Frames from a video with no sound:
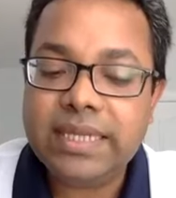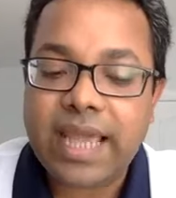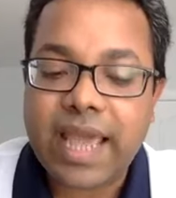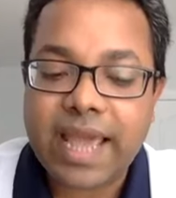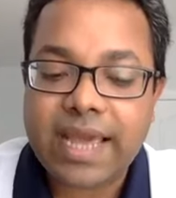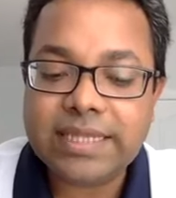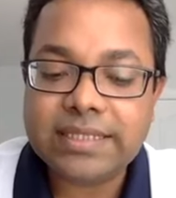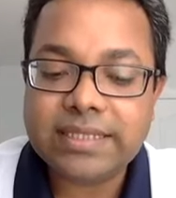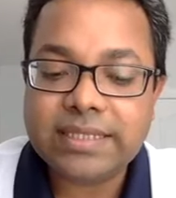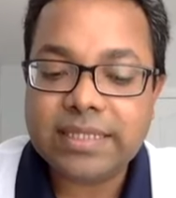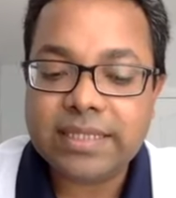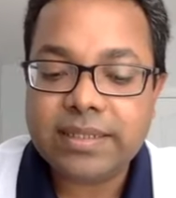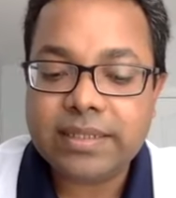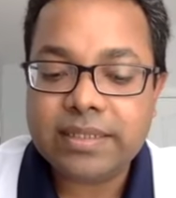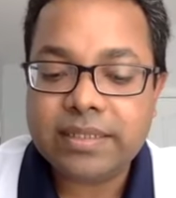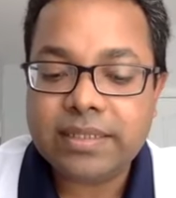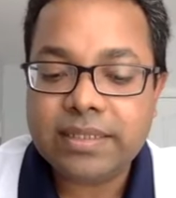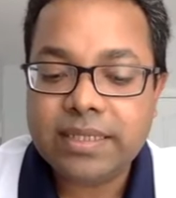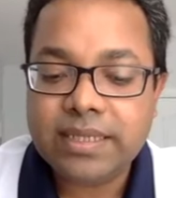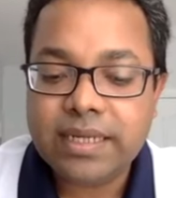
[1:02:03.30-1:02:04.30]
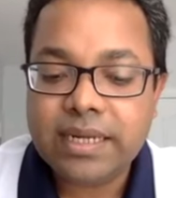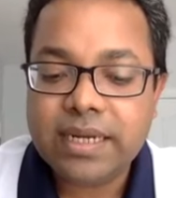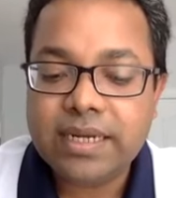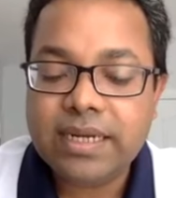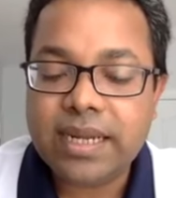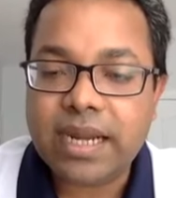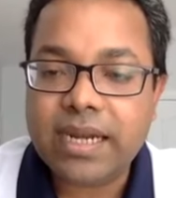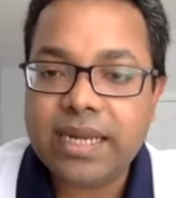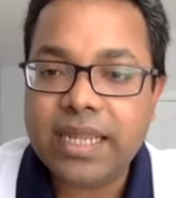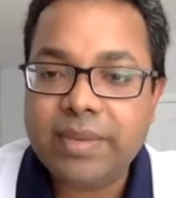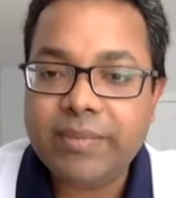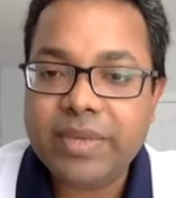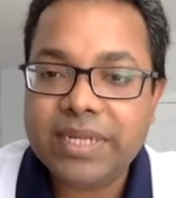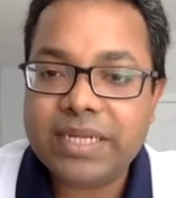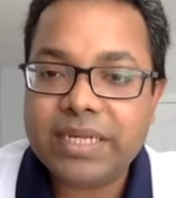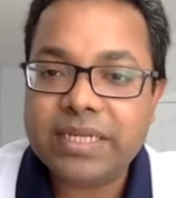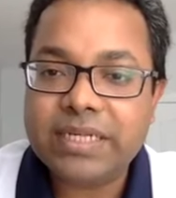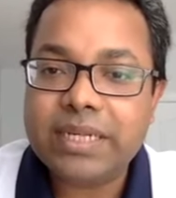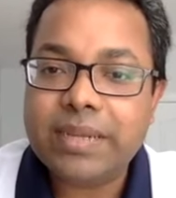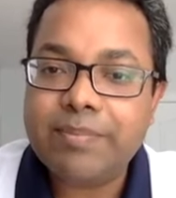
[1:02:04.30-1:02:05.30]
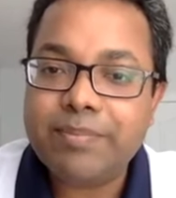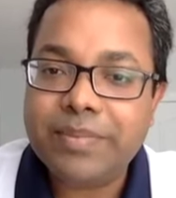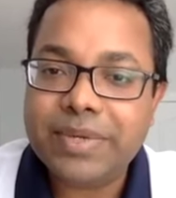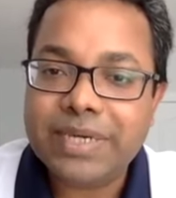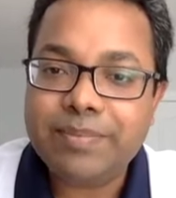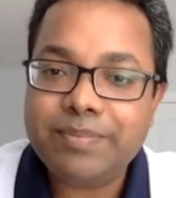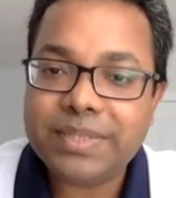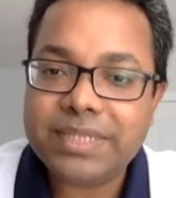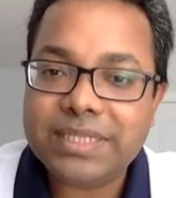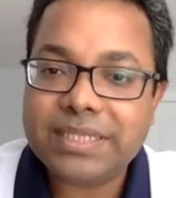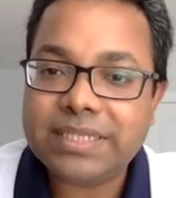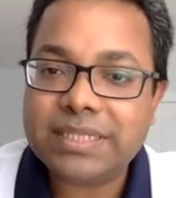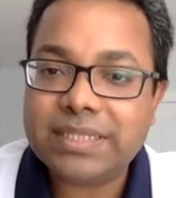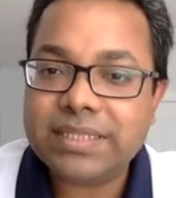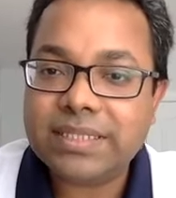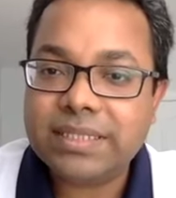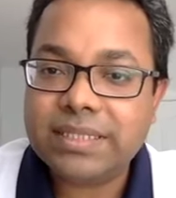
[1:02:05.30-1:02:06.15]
has a non-immigrant purpose.